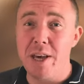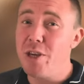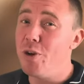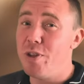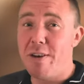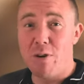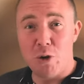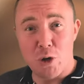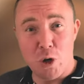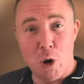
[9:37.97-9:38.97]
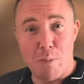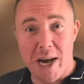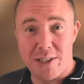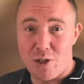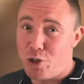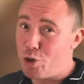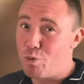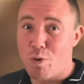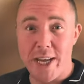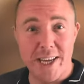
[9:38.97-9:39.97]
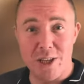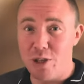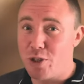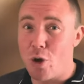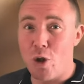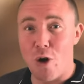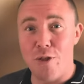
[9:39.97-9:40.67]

you're never gonna go back to just regular salt on